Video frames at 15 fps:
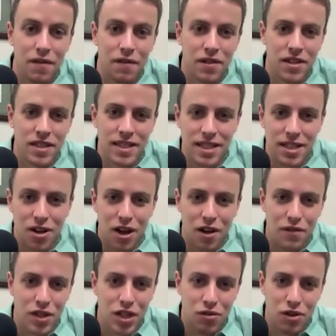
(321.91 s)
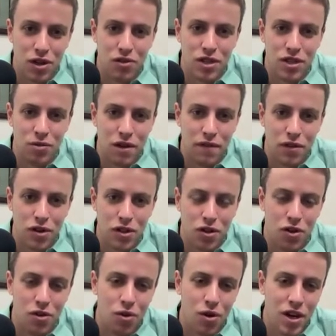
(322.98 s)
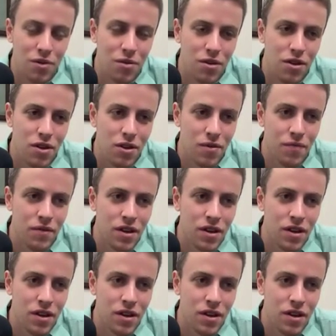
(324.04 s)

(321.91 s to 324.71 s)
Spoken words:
because this is the office you were using when I first started working with you.